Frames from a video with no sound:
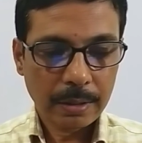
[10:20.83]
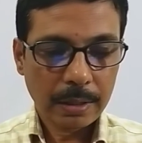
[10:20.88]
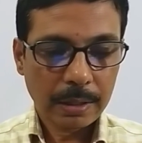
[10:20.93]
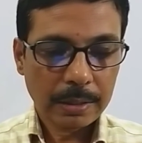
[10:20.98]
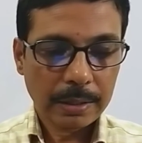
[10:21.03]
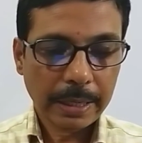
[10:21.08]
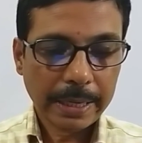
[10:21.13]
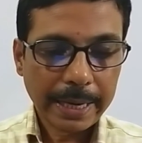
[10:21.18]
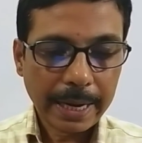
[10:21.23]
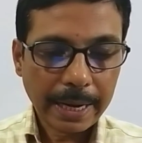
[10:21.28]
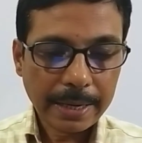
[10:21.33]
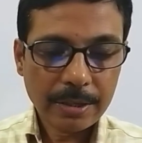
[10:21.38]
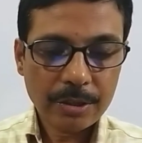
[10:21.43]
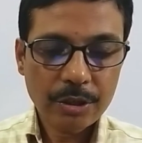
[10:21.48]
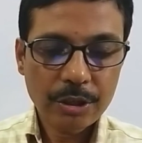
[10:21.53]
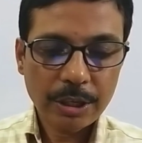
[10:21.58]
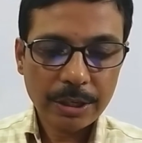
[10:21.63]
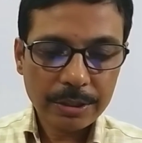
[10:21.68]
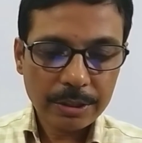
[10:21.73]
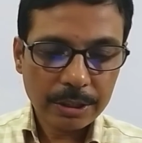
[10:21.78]
The cat
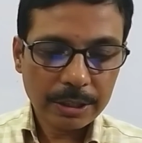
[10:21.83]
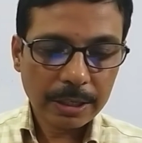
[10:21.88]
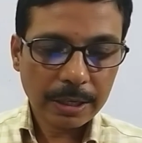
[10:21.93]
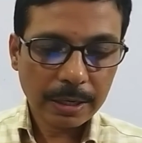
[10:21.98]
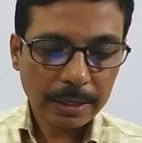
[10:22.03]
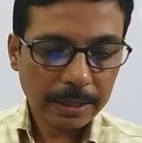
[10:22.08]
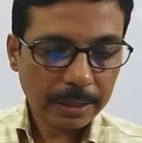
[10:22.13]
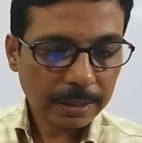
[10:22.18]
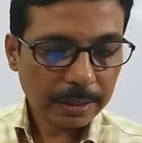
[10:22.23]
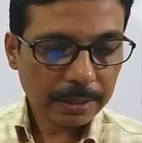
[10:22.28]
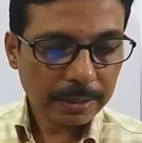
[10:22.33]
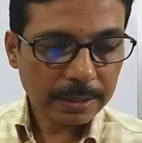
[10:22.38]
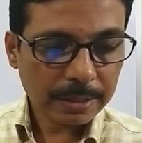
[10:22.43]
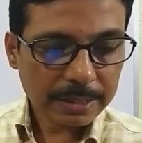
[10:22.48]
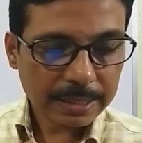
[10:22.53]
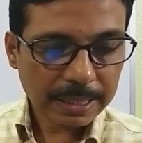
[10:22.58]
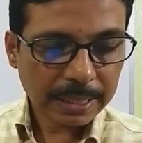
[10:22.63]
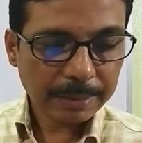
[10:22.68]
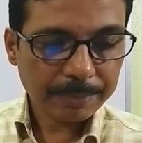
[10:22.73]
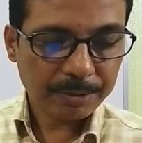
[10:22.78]
gingerly
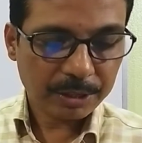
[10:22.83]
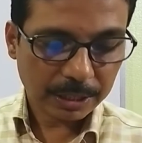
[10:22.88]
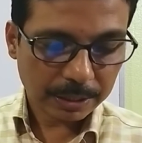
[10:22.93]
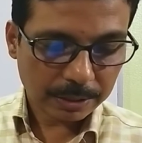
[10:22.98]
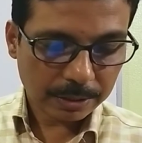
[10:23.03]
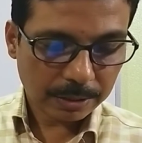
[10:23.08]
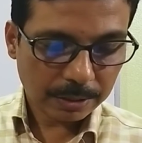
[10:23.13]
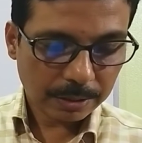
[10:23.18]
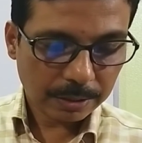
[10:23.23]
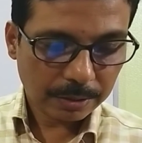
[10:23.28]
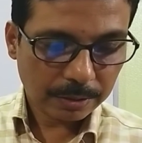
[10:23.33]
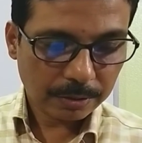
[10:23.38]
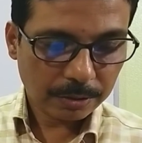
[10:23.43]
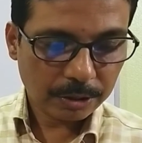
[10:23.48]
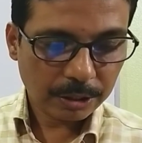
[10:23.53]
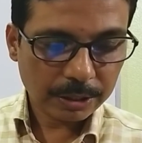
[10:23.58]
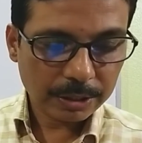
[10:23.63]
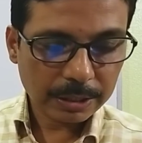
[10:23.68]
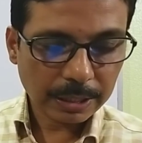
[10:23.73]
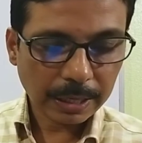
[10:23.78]
receives it.
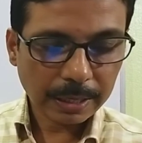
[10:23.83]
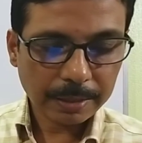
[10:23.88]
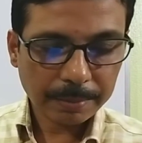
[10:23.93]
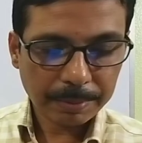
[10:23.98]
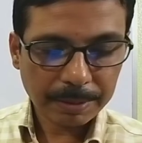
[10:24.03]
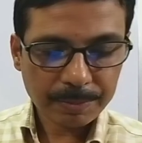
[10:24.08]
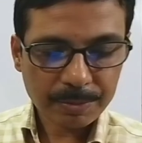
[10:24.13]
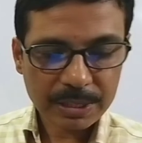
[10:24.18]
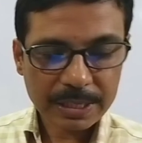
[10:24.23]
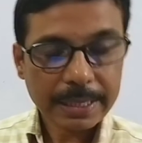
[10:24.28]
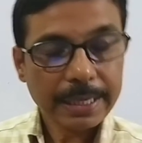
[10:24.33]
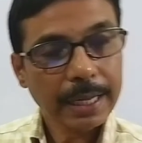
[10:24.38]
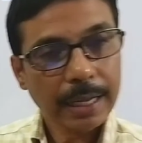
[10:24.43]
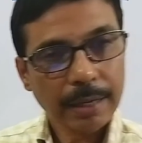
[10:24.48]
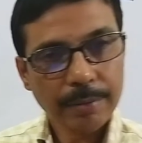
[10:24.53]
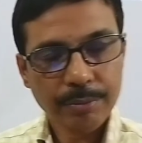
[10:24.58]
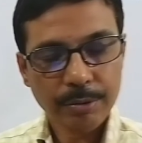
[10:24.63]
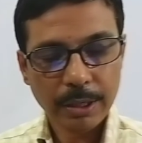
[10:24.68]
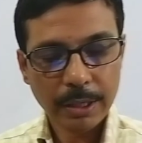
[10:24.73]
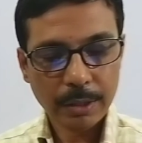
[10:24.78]
Gingerly means
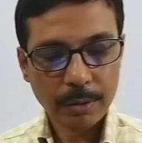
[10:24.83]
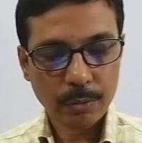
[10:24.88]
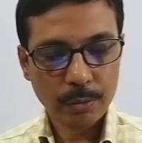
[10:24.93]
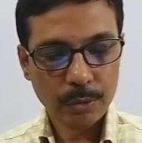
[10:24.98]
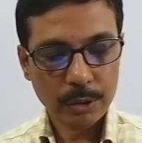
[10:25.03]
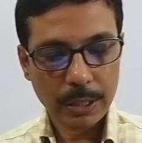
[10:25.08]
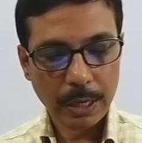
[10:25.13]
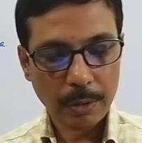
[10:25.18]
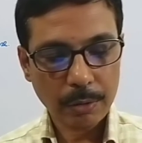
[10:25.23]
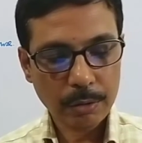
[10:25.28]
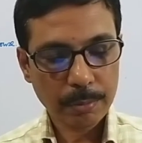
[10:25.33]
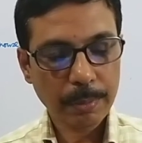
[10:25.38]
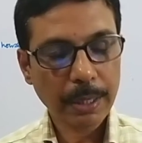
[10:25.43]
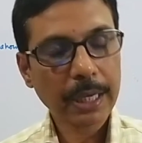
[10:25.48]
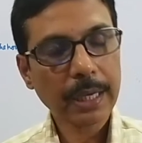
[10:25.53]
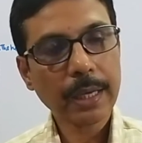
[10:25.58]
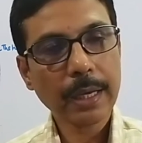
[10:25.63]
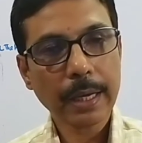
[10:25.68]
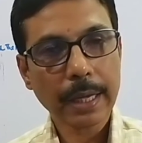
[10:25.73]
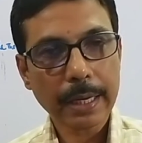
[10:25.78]
carefully, without
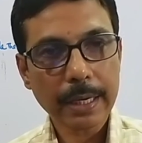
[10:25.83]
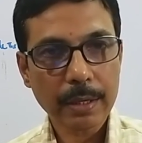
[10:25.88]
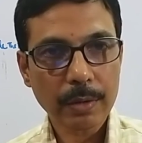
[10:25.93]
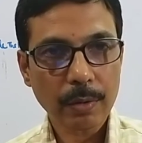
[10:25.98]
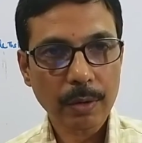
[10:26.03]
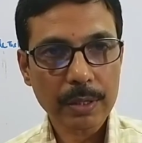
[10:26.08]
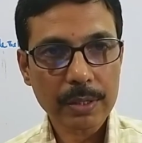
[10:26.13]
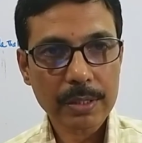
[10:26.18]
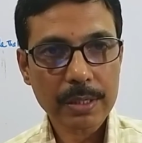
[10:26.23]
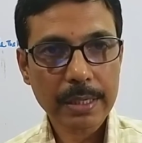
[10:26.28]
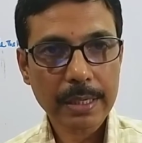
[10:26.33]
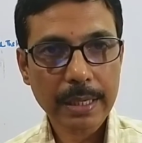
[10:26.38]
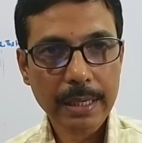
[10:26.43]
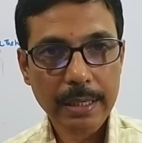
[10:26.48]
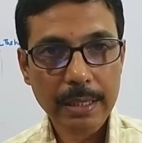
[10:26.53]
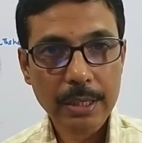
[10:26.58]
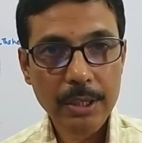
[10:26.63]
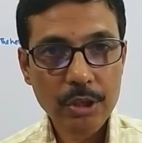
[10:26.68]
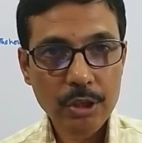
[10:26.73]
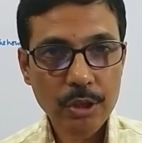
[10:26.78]
making any noise.
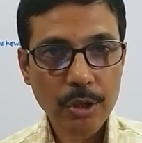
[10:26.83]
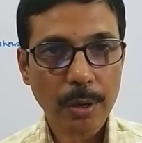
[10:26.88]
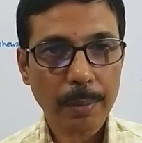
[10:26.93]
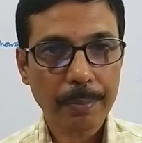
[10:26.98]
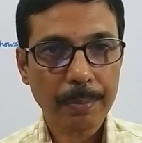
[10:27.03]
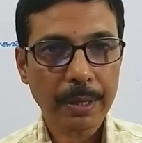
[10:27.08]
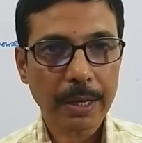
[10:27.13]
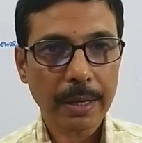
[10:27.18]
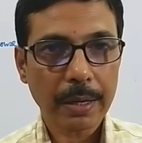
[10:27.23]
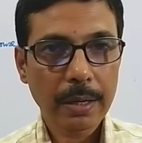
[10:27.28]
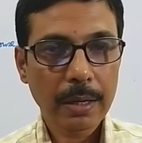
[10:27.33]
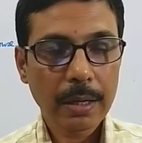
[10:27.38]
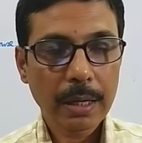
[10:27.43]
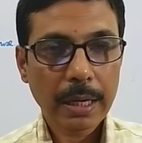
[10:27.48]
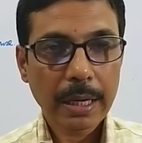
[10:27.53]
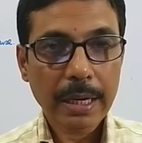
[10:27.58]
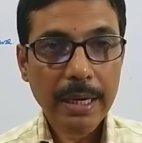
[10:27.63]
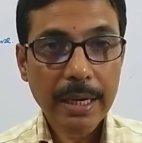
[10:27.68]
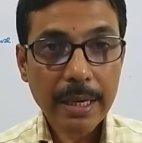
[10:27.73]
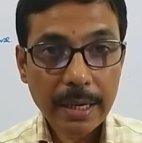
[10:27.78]
Nishabde,
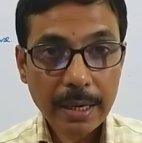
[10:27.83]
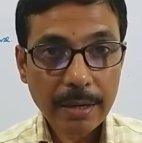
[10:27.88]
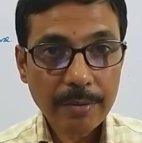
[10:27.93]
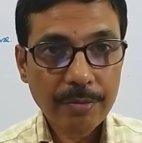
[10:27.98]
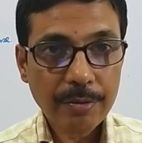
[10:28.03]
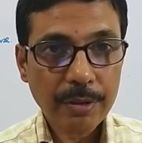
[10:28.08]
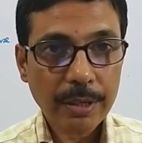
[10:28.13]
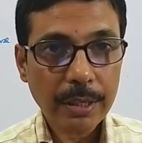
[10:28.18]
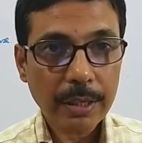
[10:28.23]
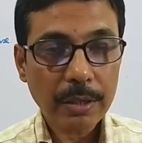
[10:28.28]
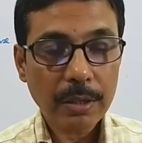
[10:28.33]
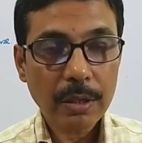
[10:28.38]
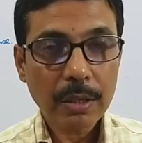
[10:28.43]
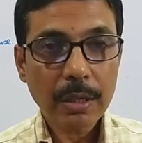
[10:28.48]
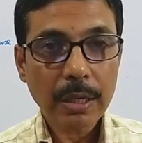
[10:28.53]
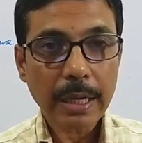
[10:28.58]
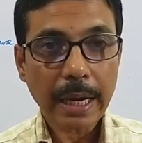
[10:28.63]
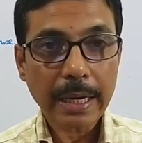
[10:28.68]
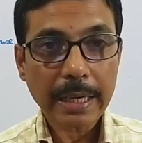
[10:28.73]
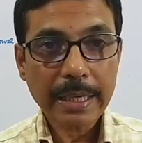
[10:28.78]
carefully
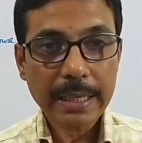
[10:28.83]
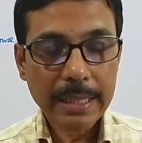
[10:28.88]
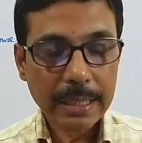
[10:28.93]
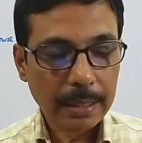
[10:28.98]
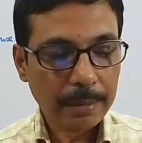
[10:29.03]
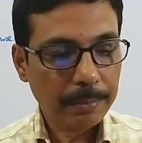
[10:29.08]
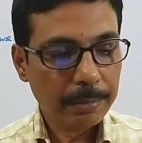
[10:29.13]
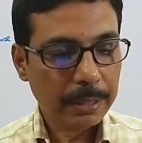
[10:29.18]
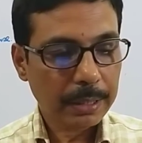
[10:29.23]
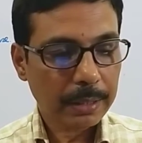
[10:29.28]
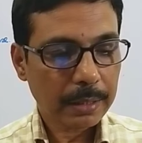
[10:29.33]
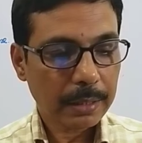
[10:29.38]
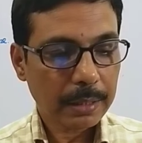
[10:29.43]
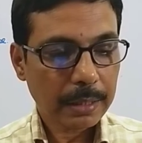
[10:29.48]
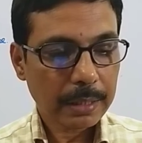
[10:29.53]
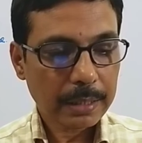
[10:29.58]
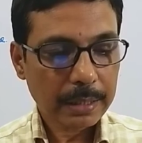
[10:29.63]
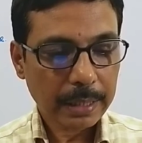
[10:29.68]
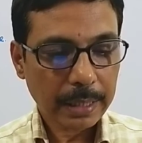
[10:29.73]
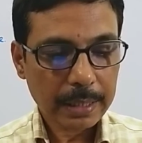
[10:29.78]
and calmly
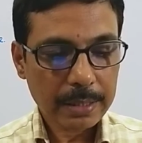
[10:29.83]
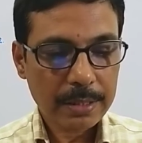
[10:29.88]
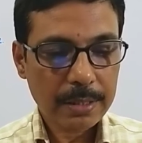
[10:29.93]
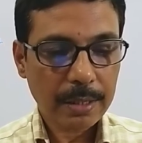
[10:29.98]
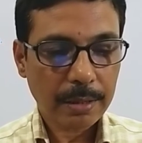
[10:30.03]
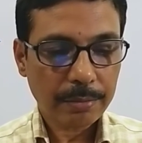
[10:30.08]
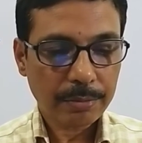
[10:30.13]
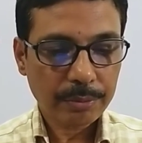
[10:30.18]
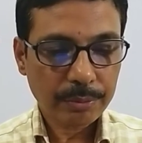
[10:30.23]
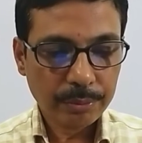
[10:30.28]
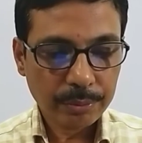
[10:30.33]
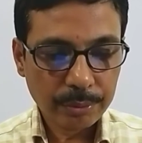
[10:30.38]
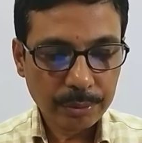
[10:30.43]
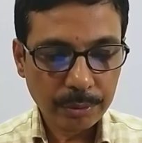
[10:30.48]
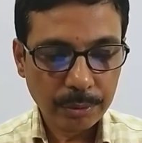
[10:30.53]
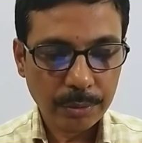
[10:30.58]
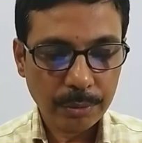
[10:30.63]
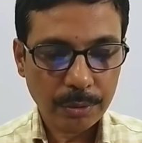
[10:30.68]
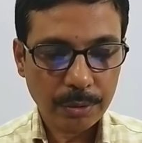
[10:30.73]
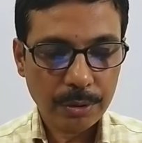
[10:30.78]
takes the
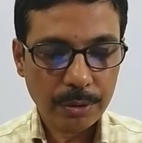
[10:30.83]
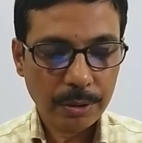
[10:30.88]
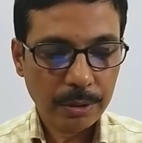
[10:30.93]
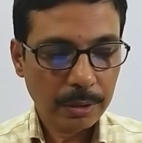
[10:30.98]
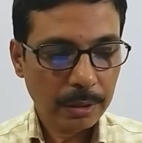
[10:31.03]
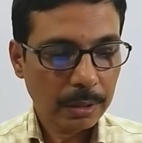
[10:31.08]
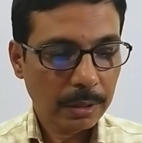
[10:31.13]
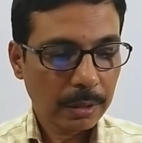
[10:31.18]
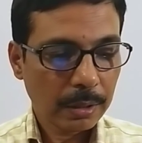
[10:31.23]
food